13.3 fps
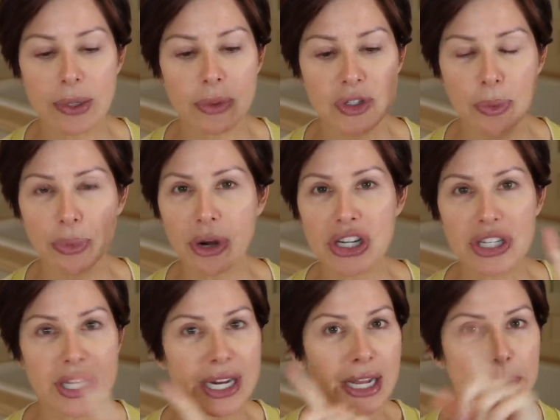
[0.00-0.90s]
It was a
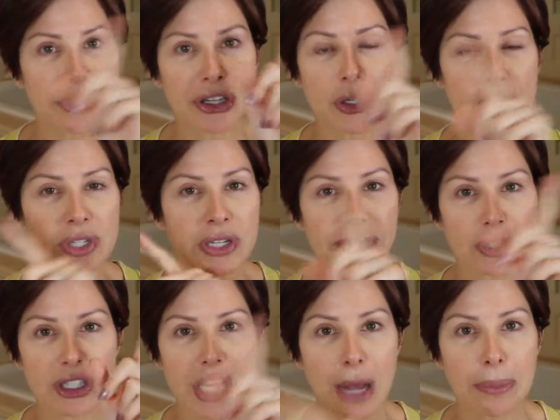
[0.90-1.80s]
brush that I'd been using
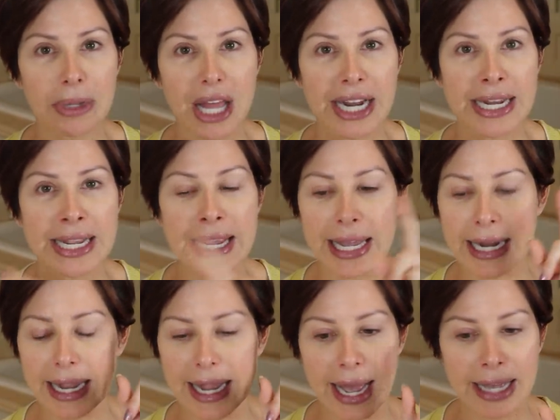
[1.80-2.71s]
for top lining
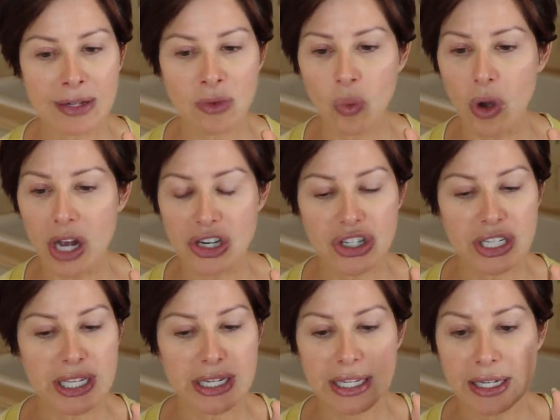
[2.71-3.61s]
and I hadn't washed
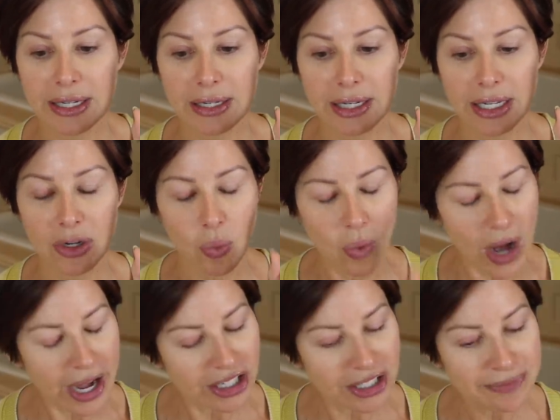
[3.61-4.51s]
it in in a
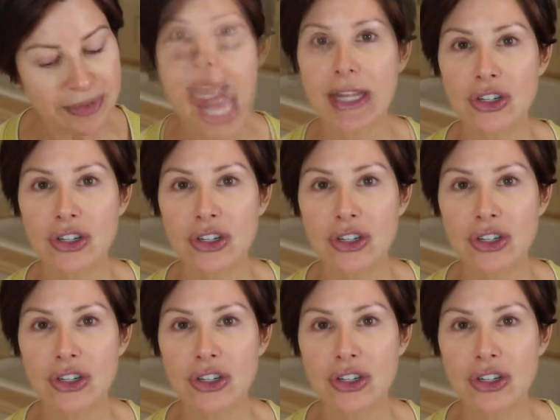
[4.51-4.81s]
while.